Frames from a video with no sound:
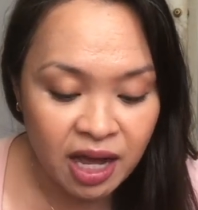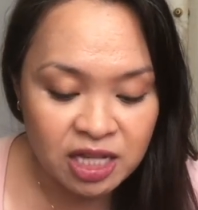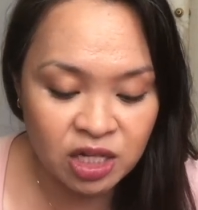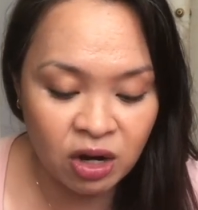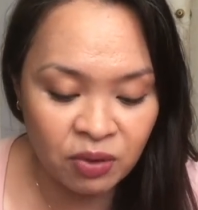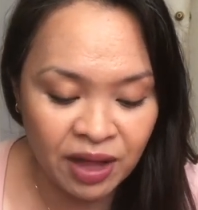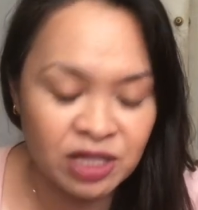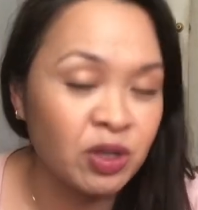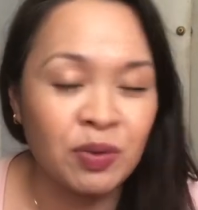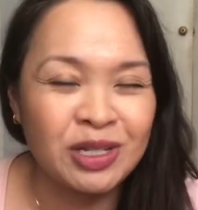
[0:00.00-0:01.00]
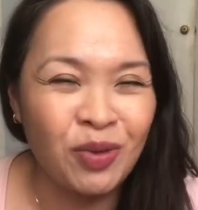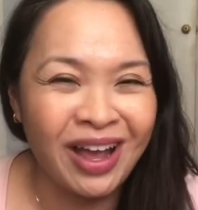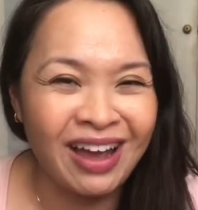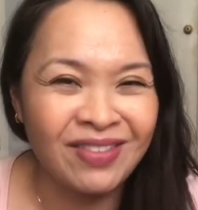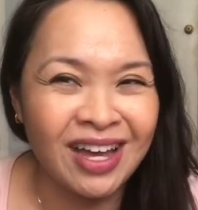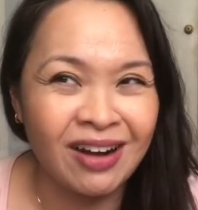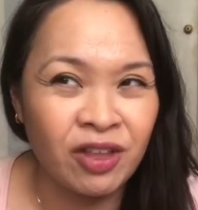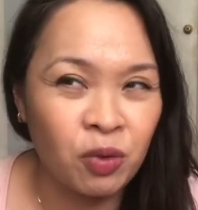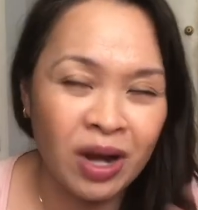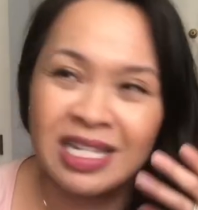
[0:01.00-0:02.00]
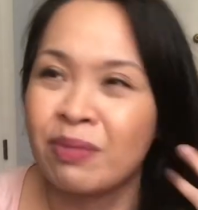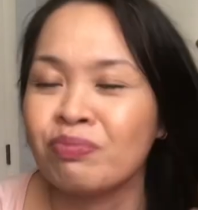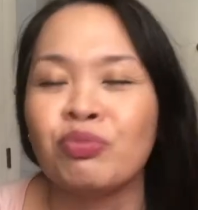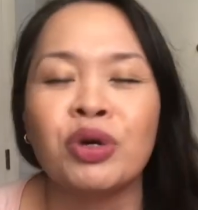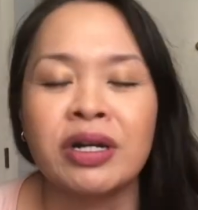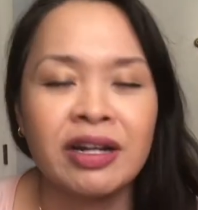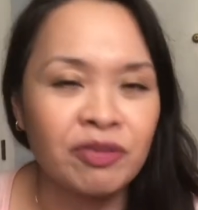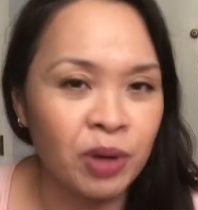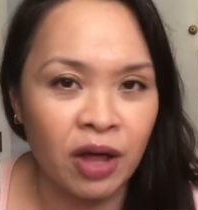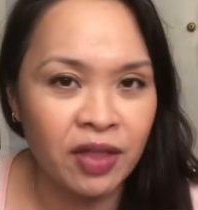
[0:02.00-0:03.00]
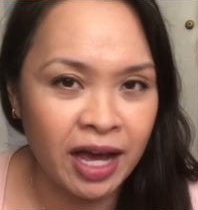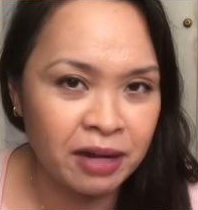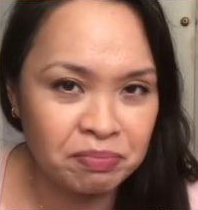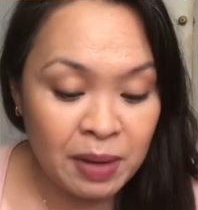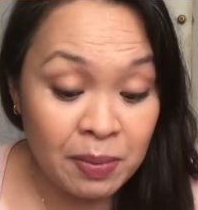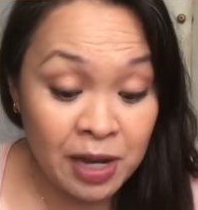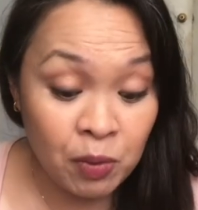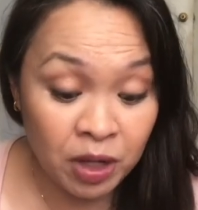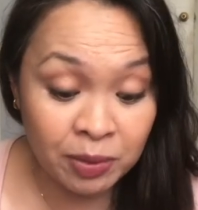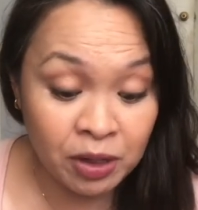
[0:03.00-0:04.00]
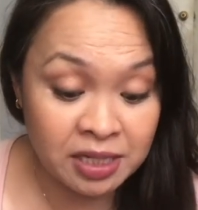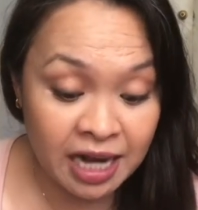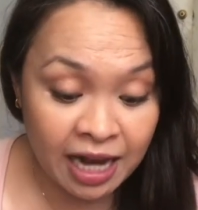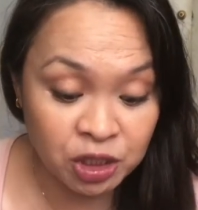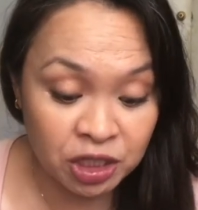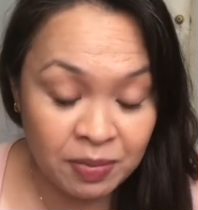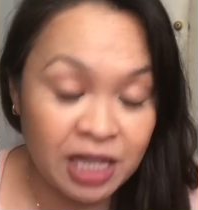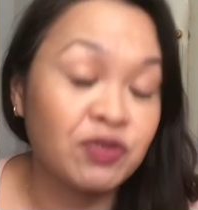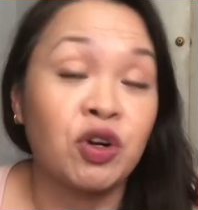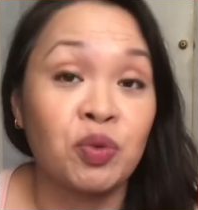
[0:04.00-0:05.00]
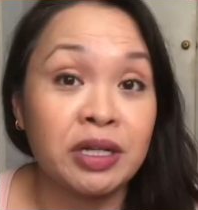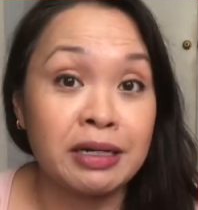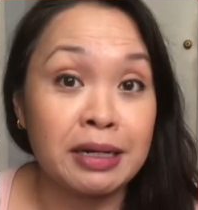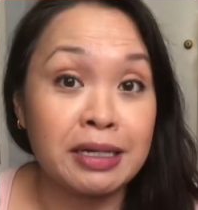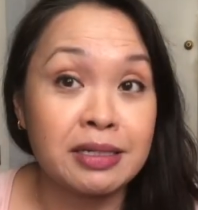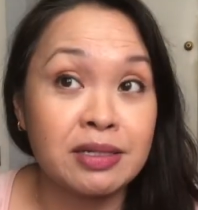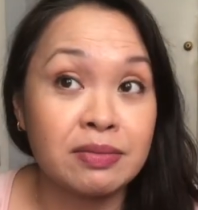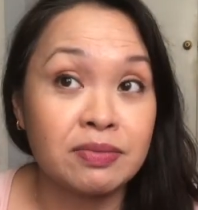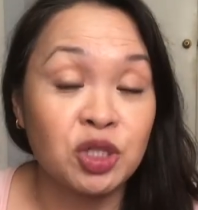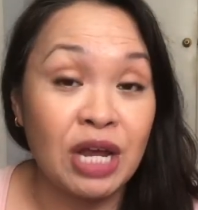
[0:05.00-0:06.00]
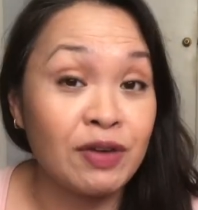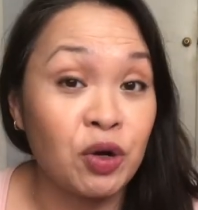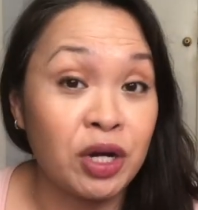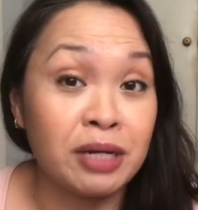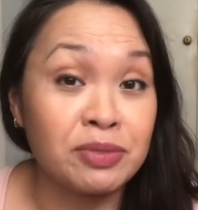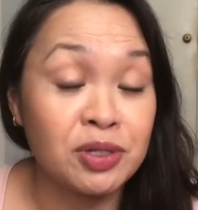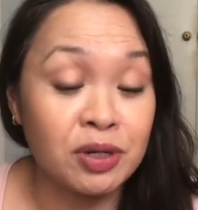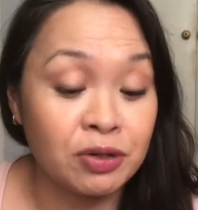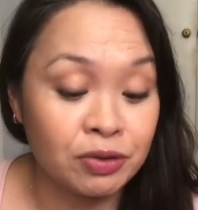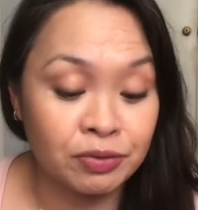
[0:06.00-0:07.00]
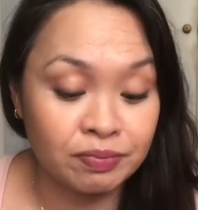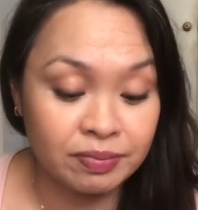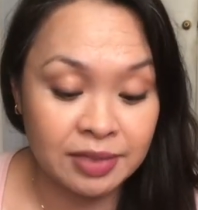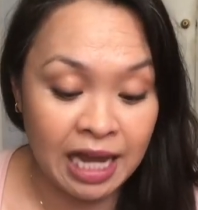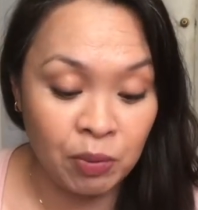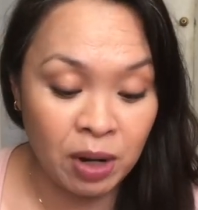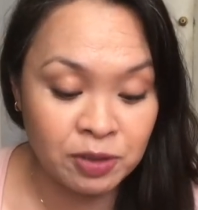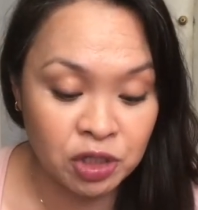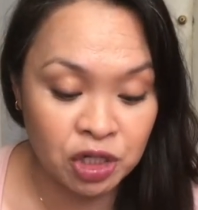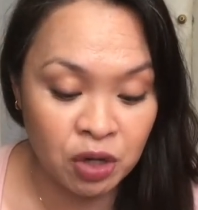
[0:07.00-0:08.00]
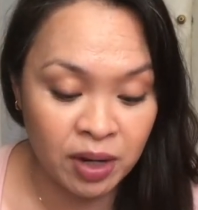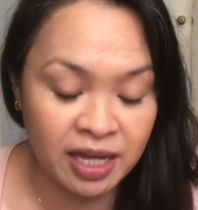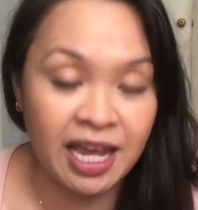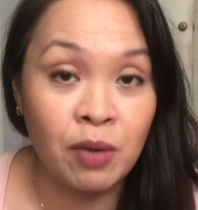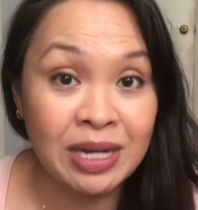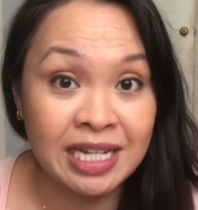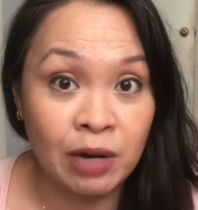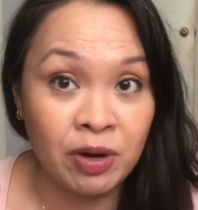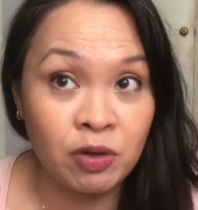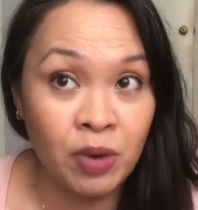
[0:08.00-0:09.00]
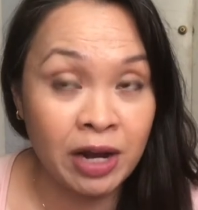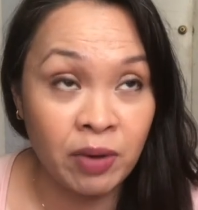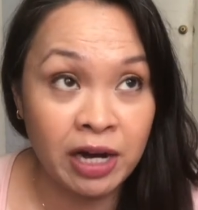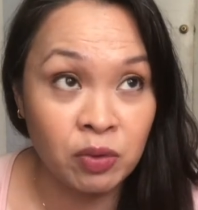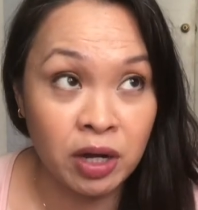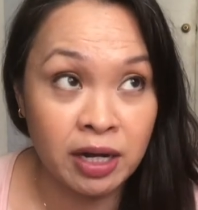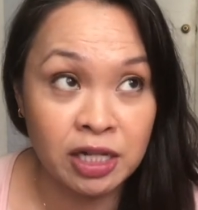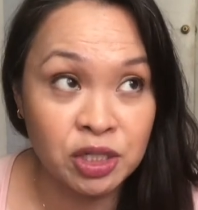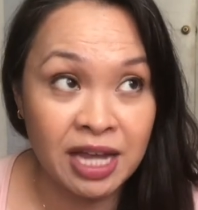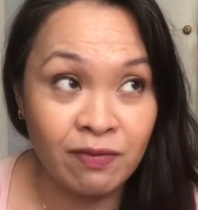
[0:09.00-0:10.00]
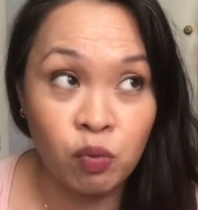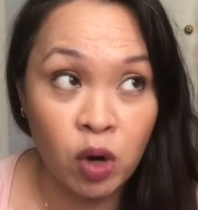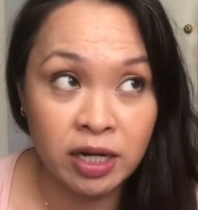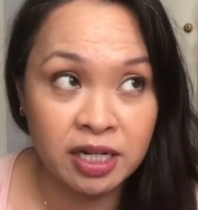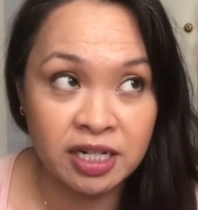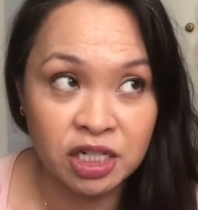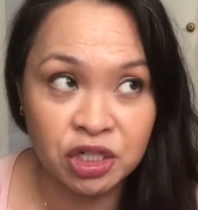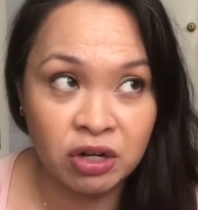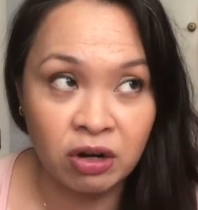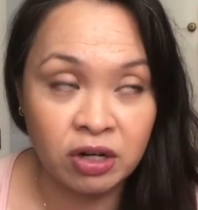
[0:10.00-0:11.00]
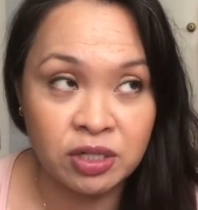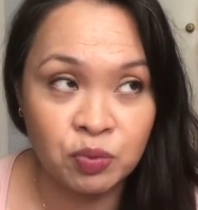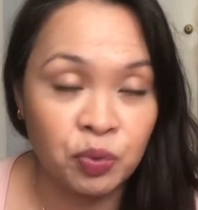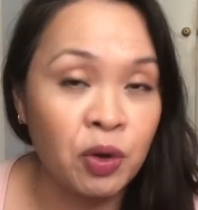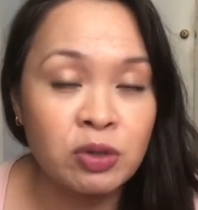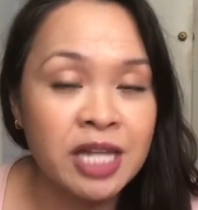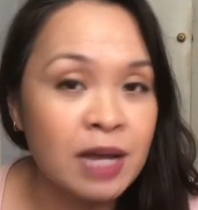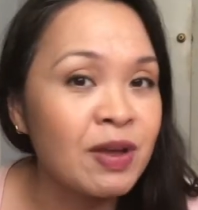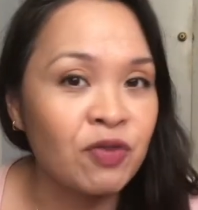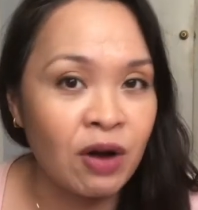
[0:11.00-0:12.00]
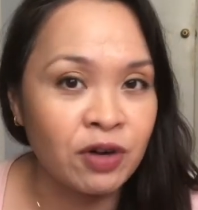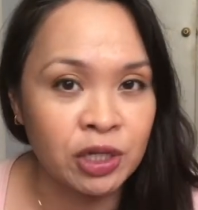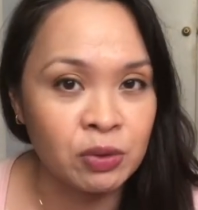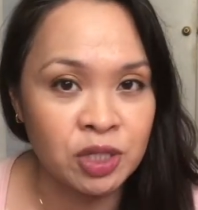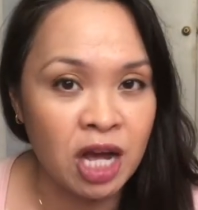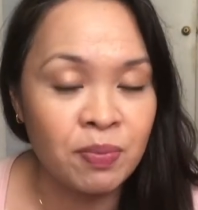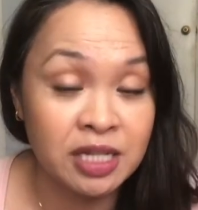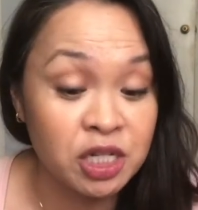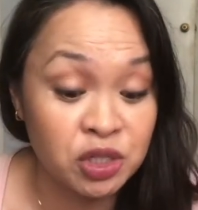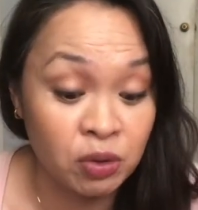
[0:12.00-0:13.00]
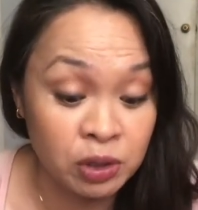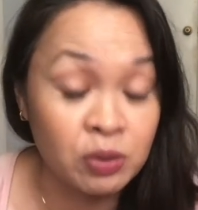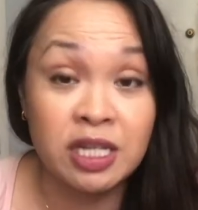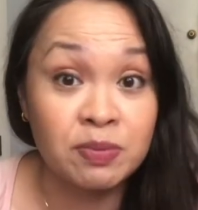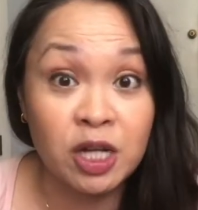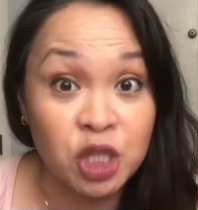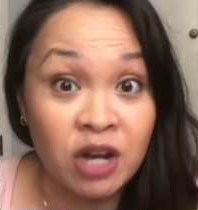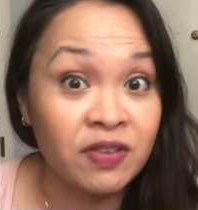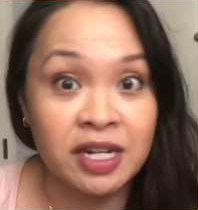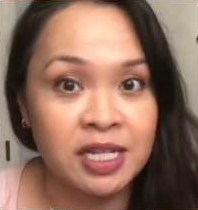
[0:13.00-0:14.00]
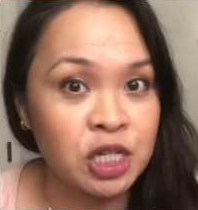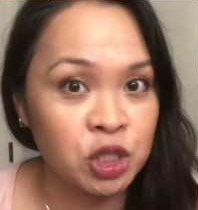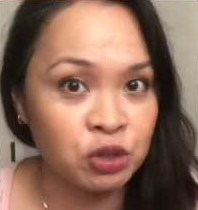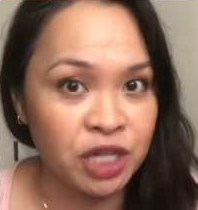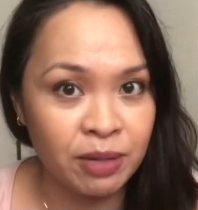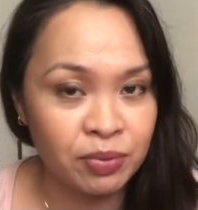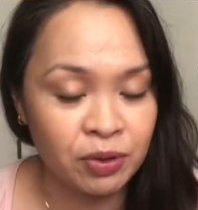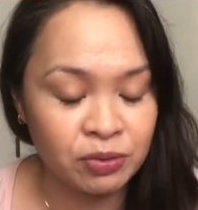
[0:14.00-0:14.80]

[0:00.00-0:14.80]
So that's the only reason why I have that. Otherwise I wouldn't have bought that. Maybe I will because it actually makes for a really nice shaving cream. So yeah, we're up to 2, and I can't wait to get rid of the White Rain one and just have one conditioner because those take me forever to use up. I just don't use as much of it as I do shampoo.